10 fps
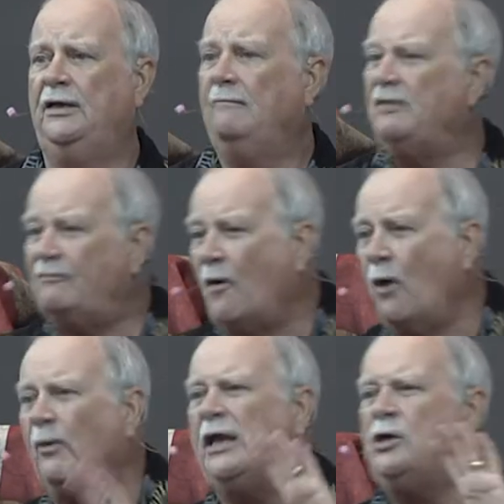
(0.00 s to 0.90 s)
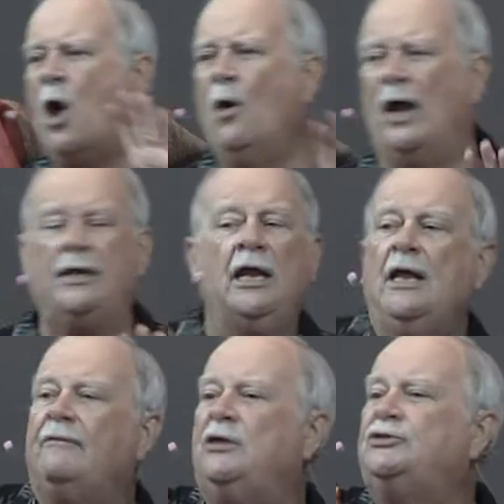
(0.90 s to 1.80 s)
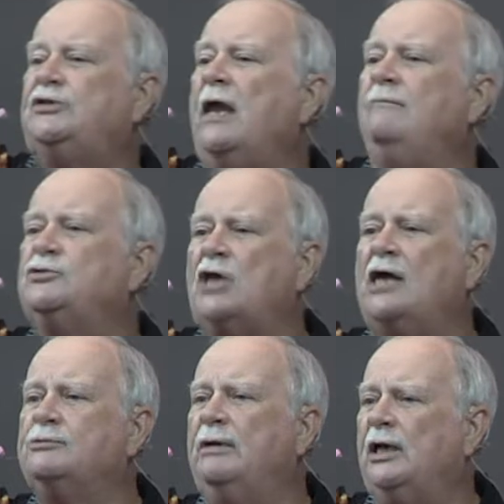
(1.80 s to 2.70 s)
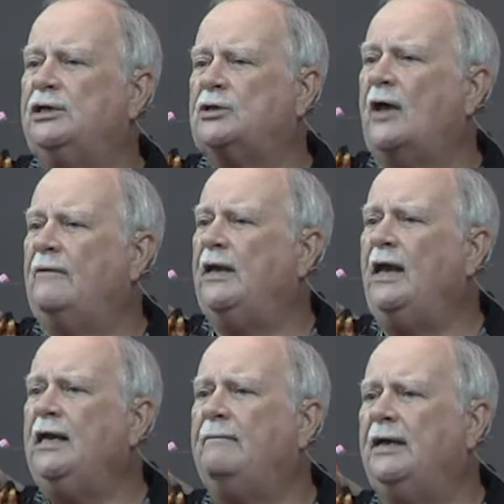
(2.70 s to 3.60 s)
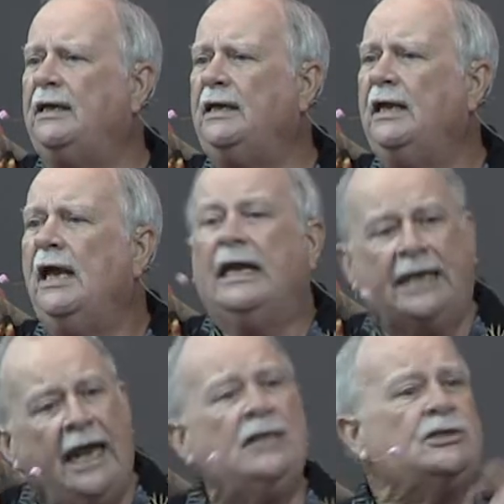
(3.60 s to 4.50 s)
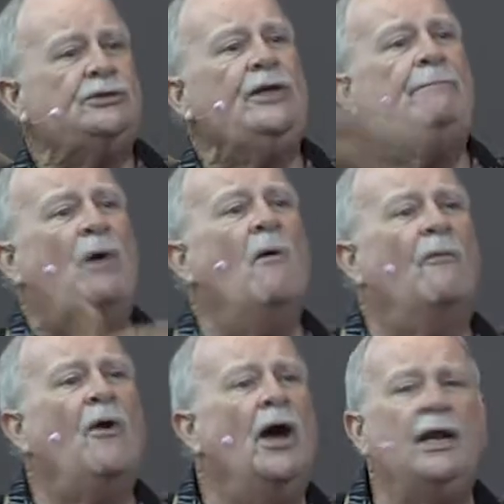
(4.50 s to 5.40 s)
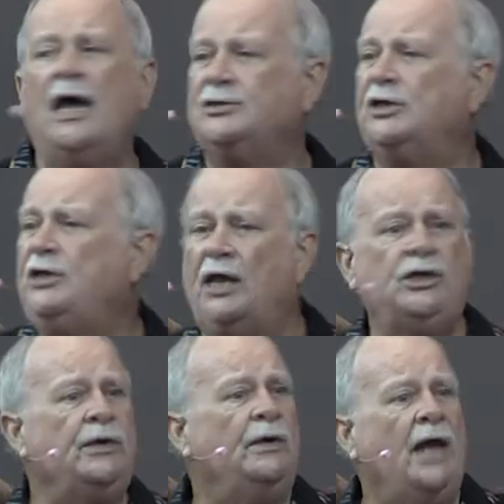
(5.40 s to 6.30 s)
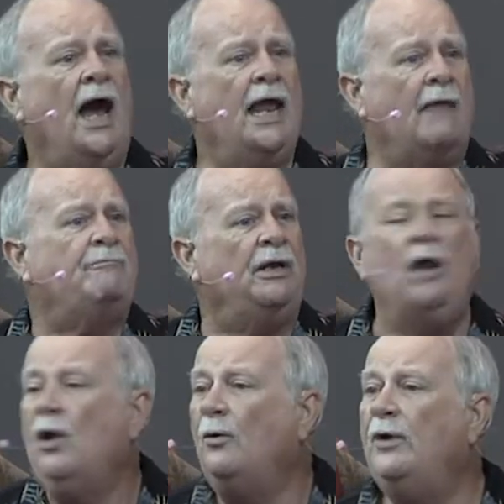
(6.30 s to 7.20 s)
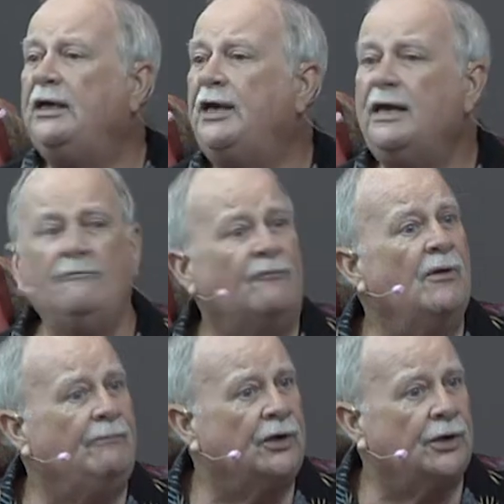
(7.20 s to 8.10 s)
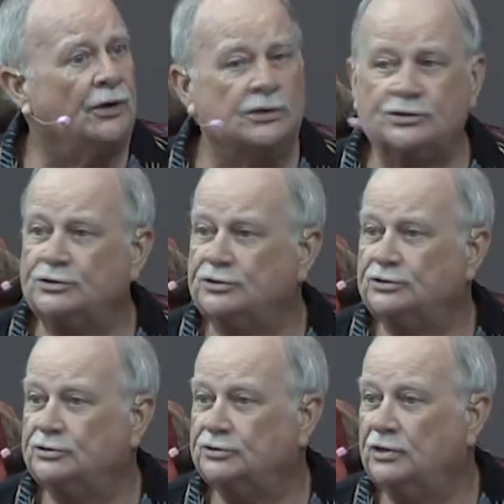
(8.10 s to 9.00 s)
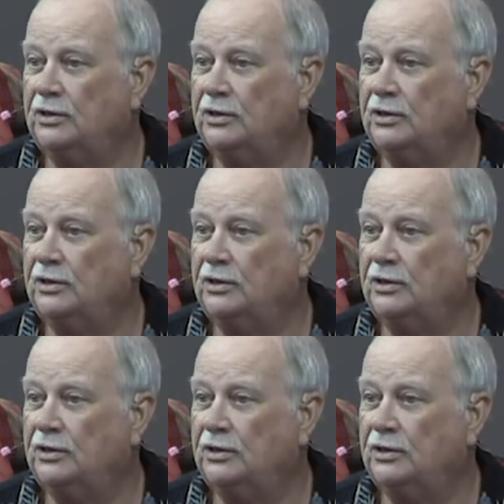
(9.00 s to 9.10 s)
before we know it, the same judgment that is on the enemy can't slip over on us, and yet you and I have been redeemed from the curse.